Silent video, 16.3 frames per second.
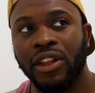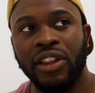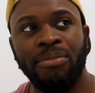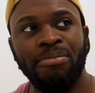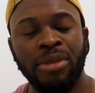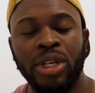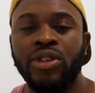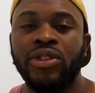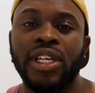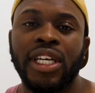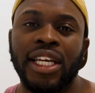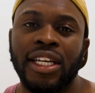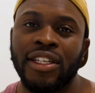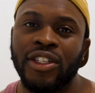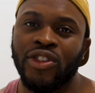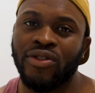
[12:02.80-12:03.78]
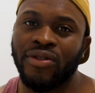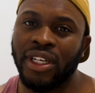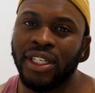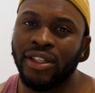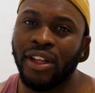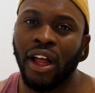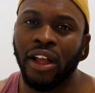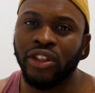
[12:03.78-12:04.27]
the music industry
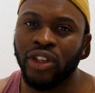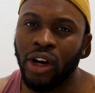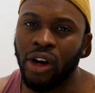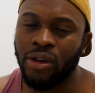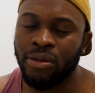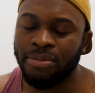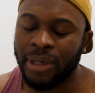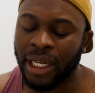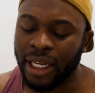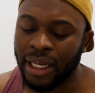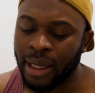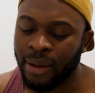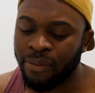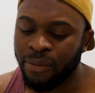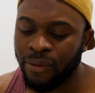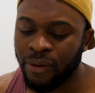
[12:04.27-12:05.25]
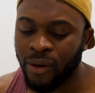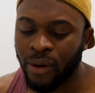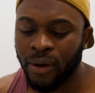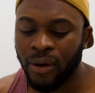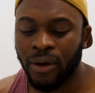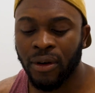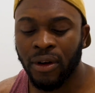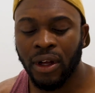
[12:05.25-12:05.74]
starts opening up
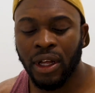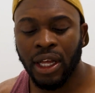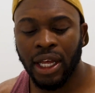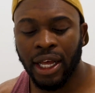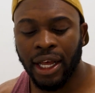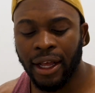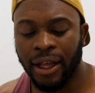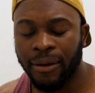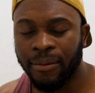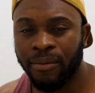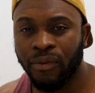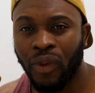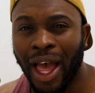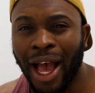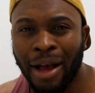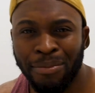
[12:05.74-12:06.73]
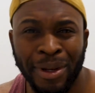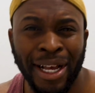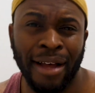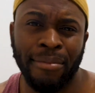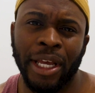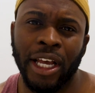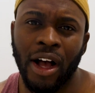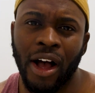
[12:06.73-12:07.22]
for
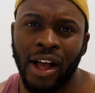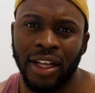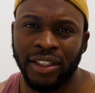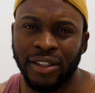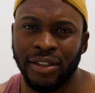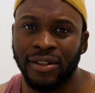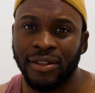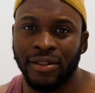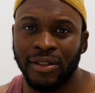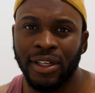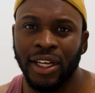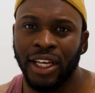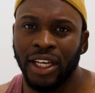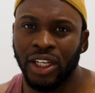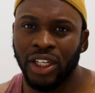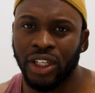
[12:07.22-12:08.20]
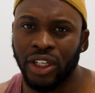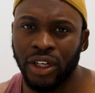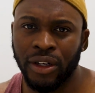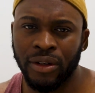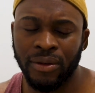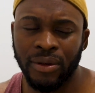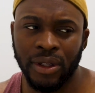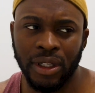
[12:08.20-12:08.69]
upcoming artists, you
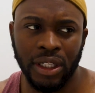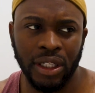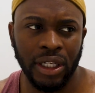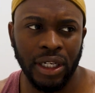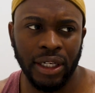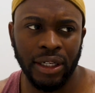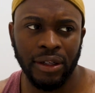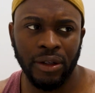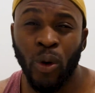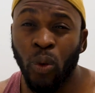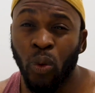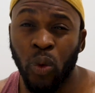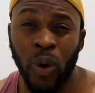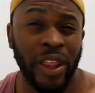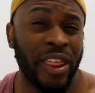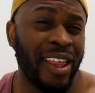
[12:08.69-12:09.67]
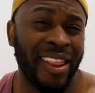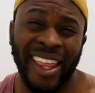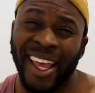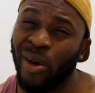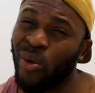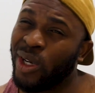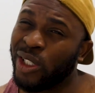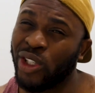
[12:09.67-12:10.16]
know, whether
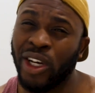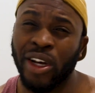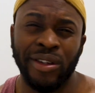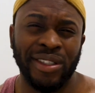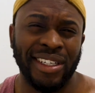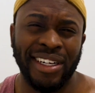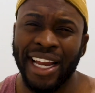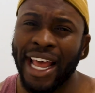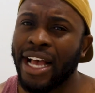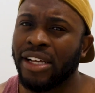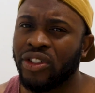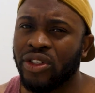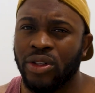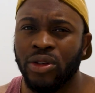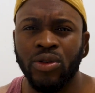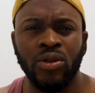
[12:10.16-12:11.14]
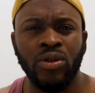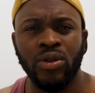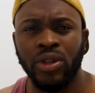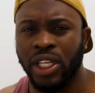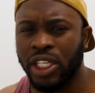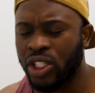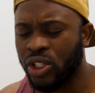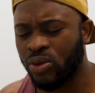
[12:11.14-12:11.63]
they want to go international
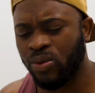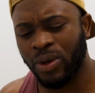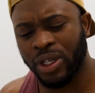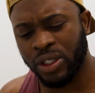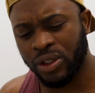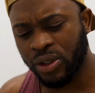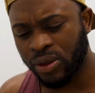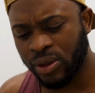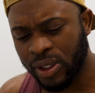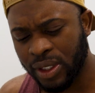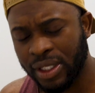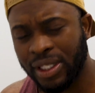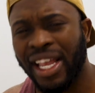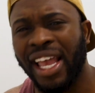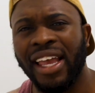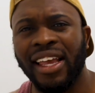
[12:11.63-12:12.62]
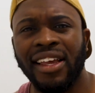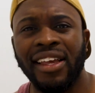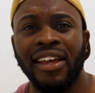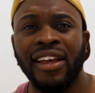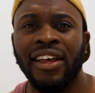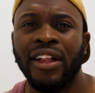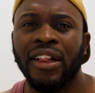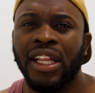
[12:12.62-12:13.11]
or they just want to stay
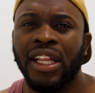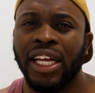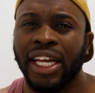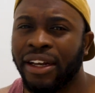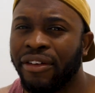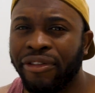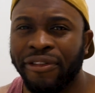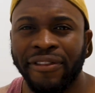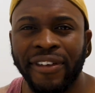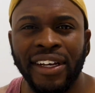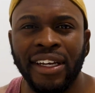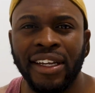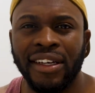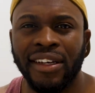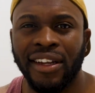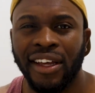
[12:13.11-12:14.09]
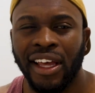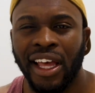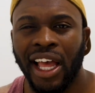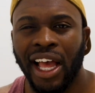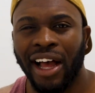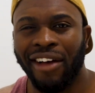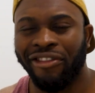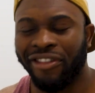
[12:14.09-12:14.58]
in Finland.
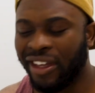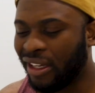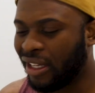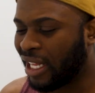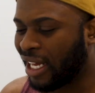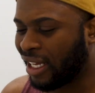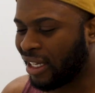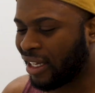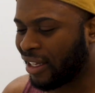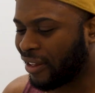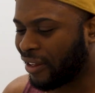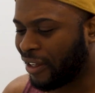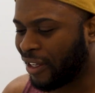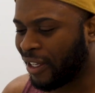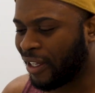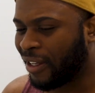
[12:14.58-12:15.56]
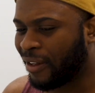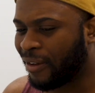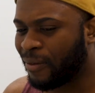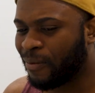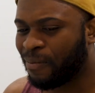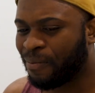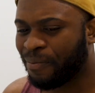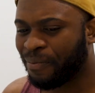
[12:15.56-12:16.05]
I feel like
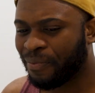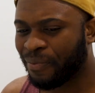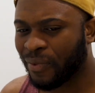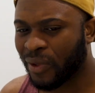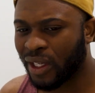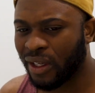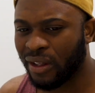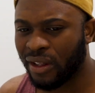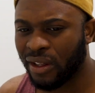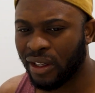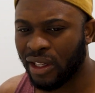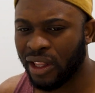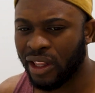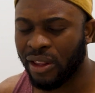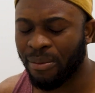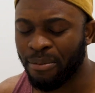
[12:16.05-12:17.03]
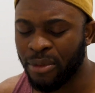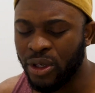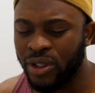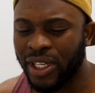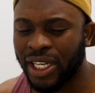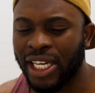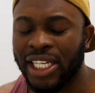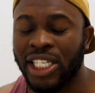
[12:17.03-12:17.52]
the
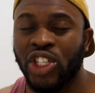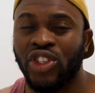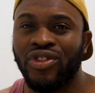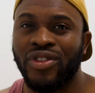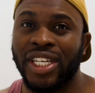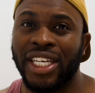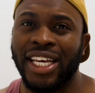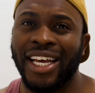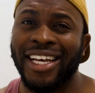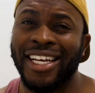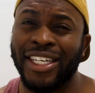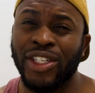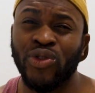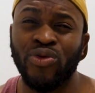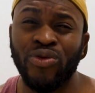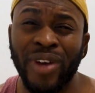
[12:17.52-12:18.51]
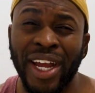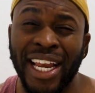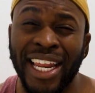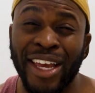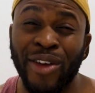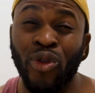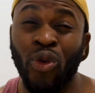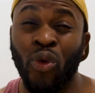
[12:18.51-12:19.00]
music industry here is
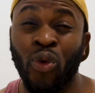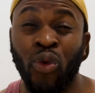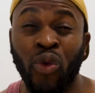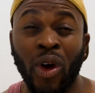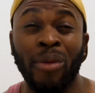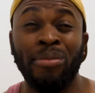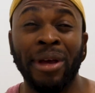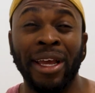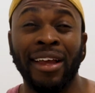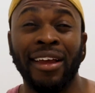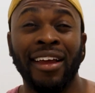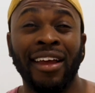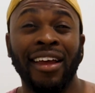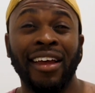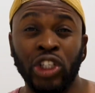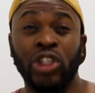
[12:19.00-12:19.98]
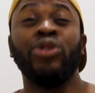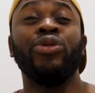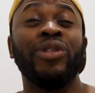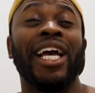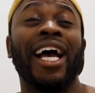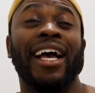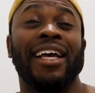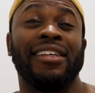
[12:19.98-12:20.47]
really robbing you
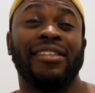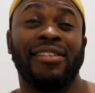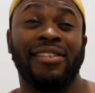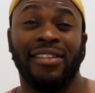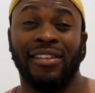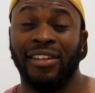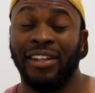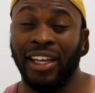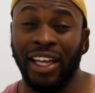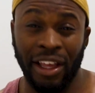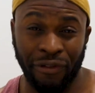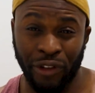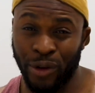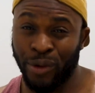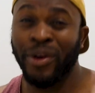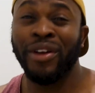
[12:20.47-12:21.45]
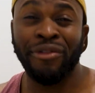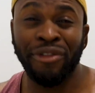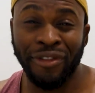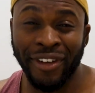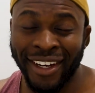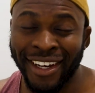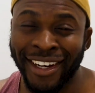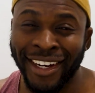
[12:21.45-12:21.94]
guys, if you're in
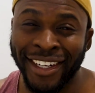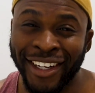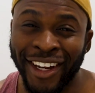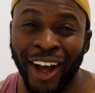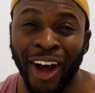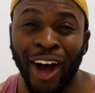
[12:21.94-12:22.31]
Finland,